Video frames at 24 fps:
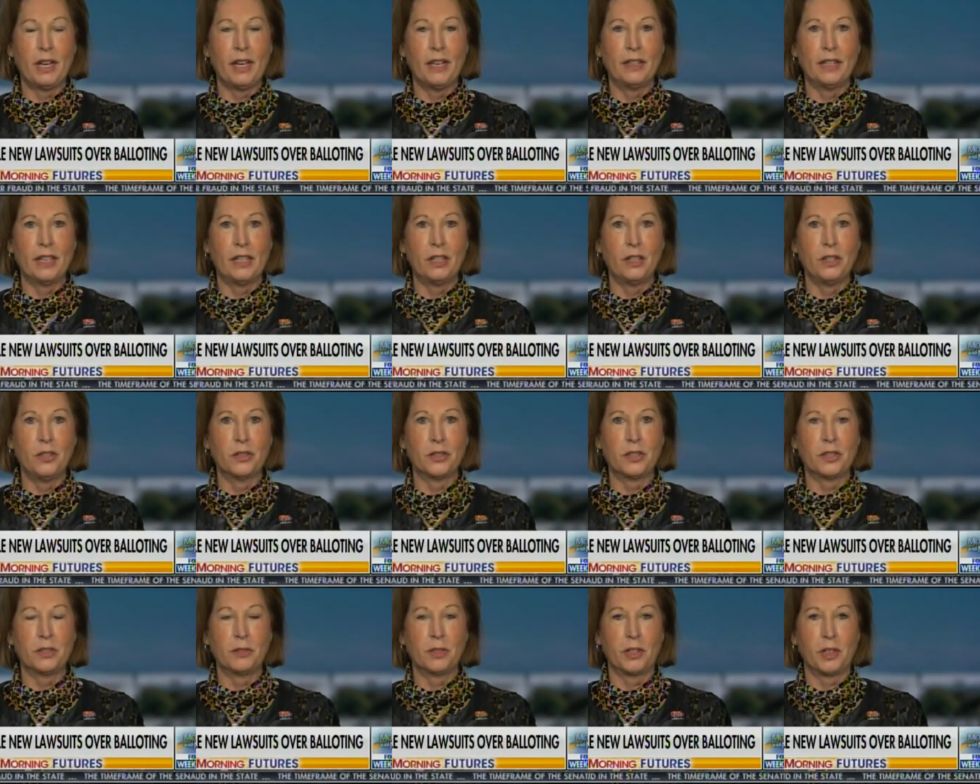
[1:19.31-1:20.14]
and they
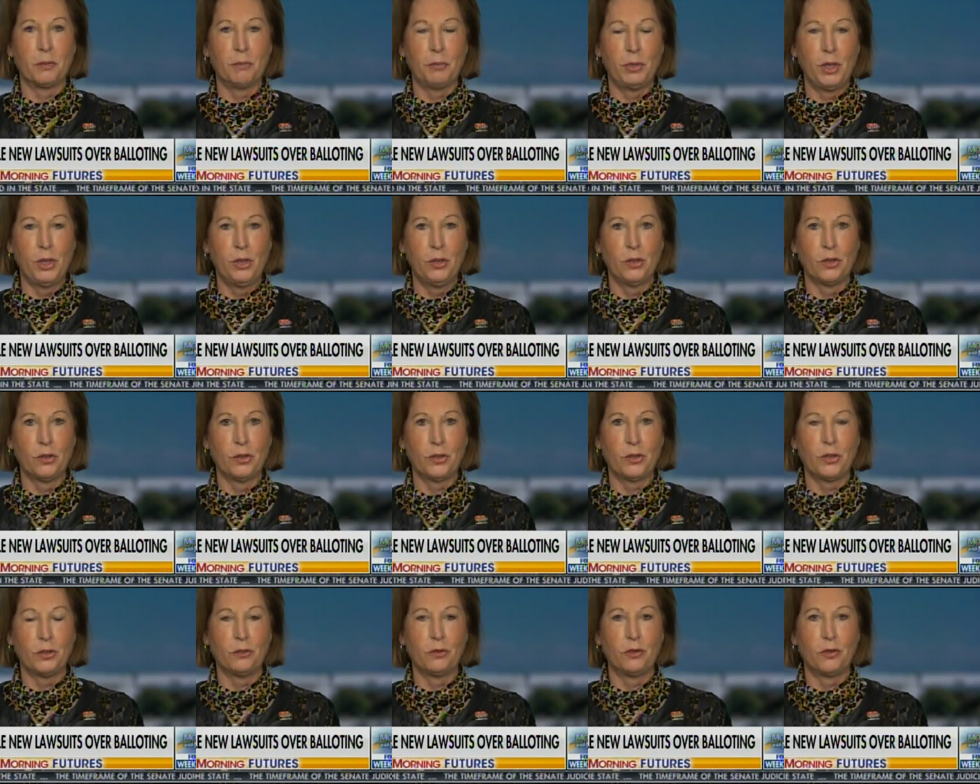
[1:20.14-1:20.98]
used the
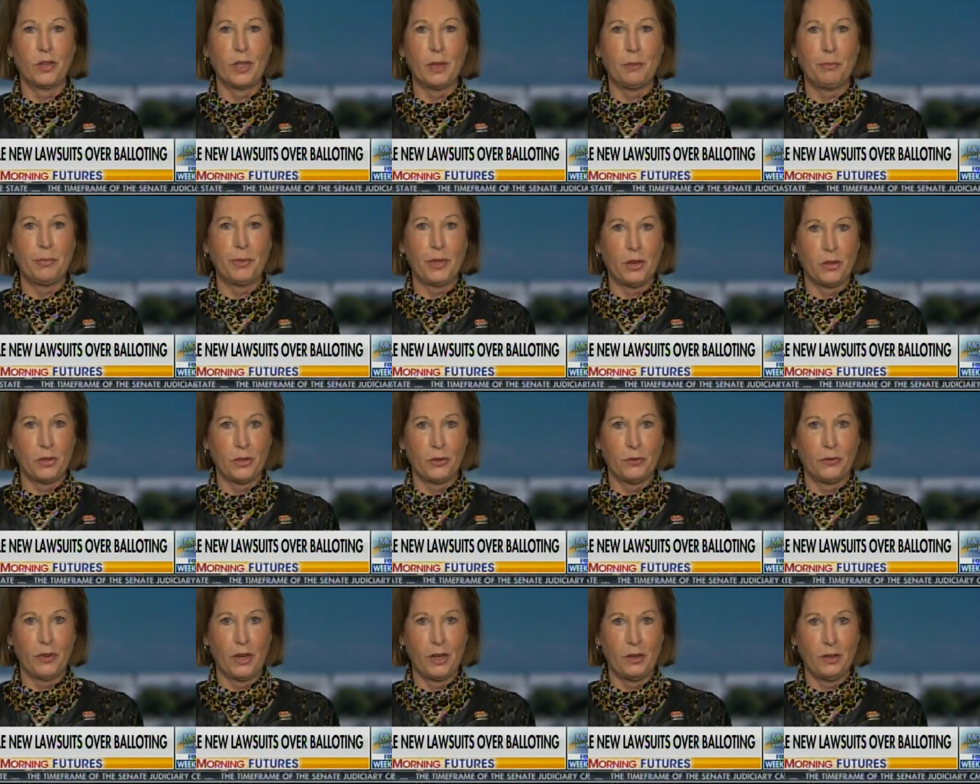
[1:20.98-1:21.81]
computers to flip
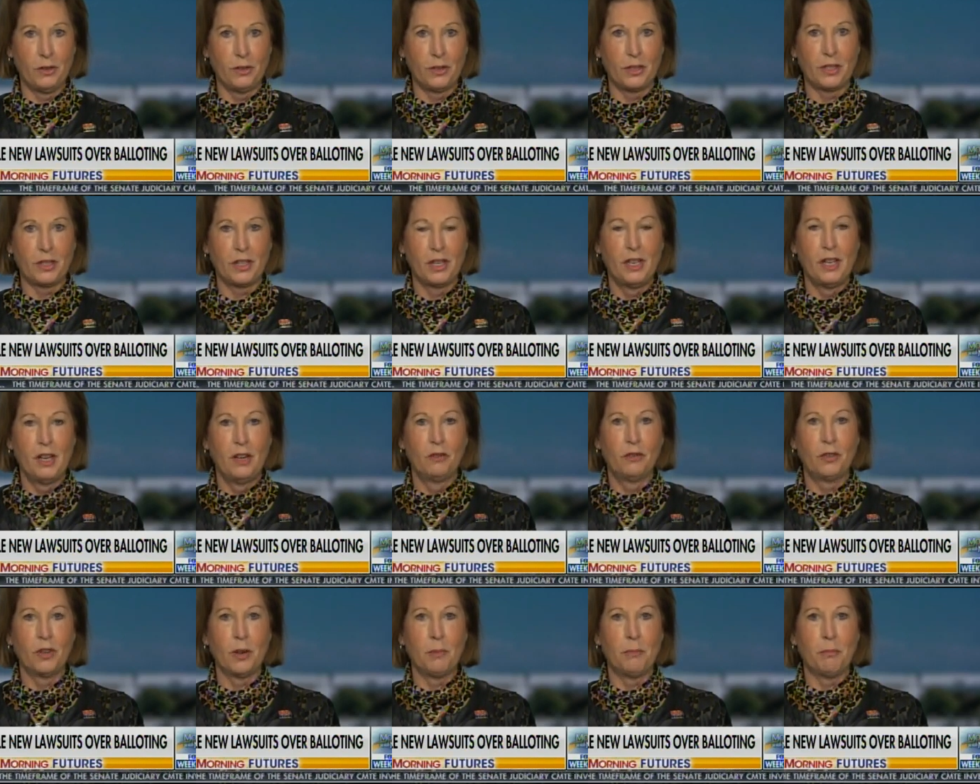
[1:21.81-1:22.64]
those votes
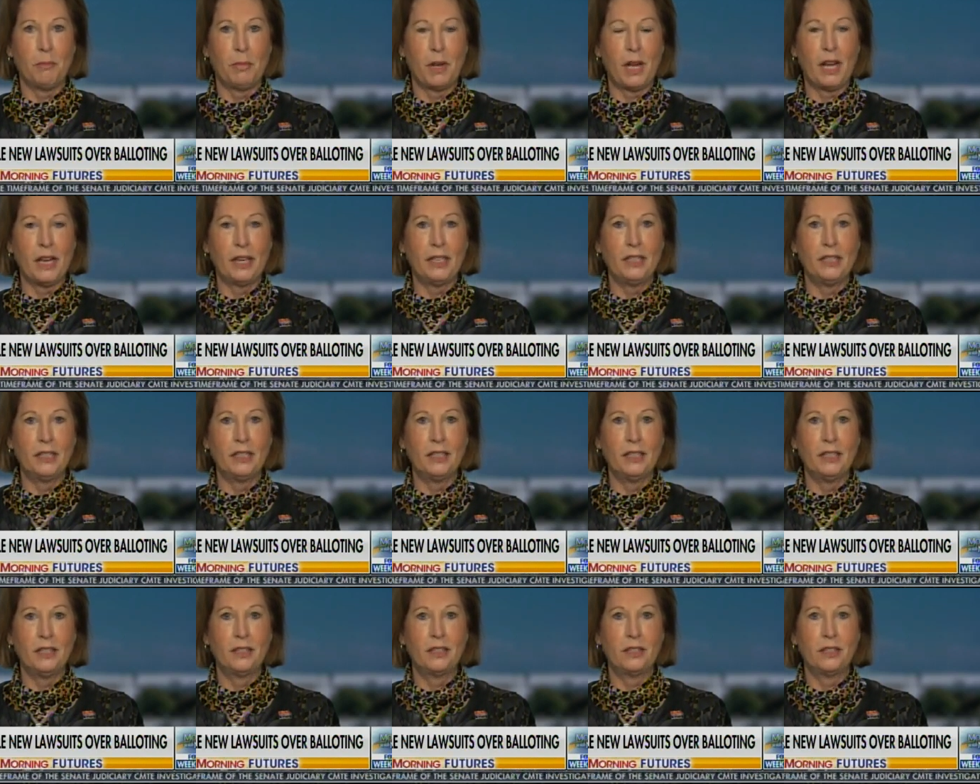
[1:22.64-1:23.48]
from
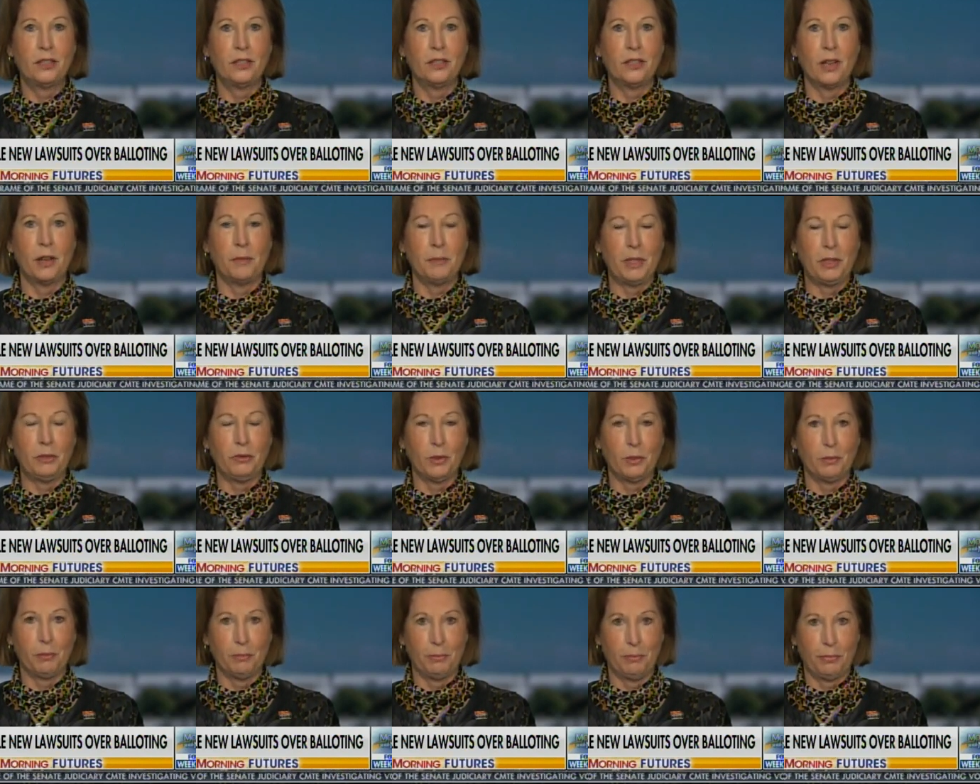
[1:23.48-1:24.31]
Biden to,
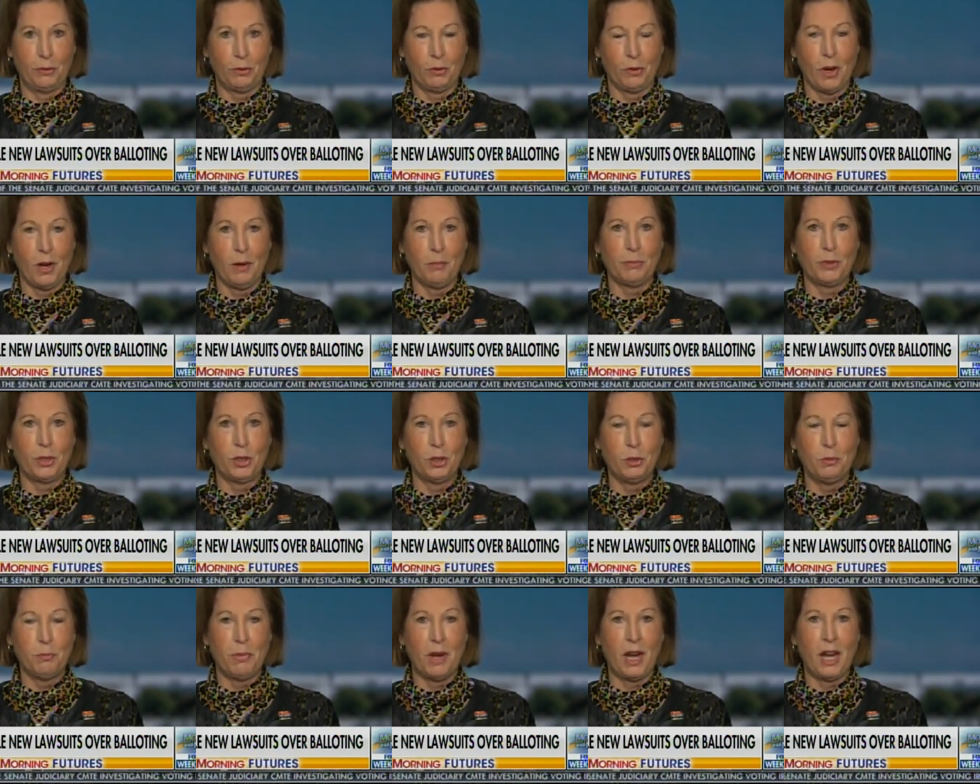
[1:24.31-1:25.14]
from Trump
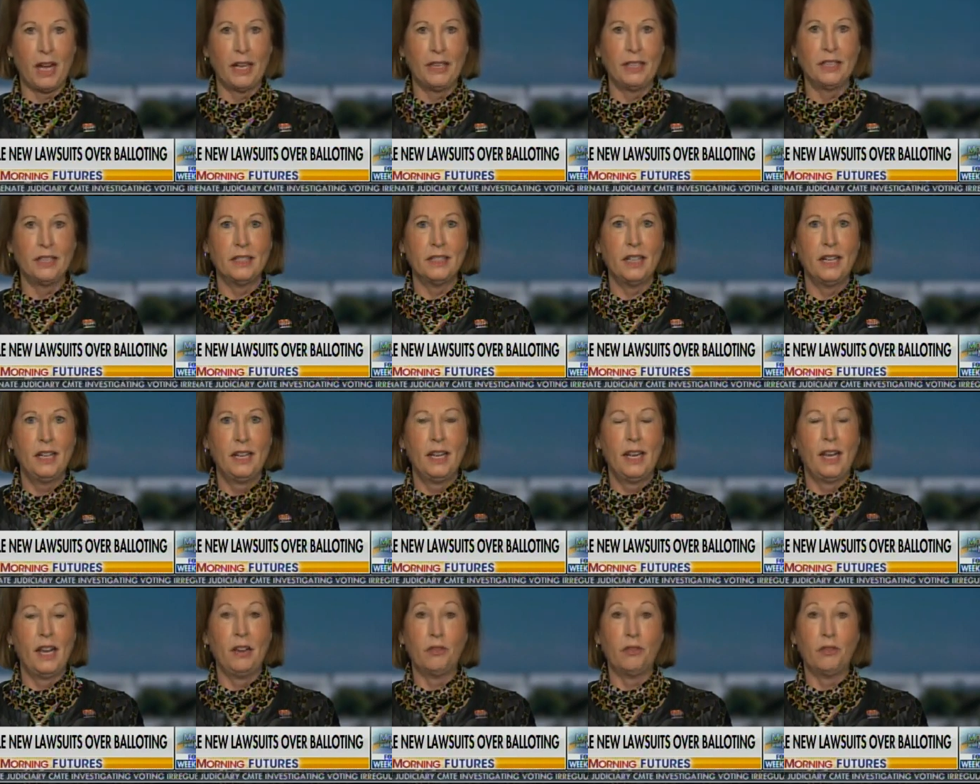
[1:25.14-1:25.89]
to Biden,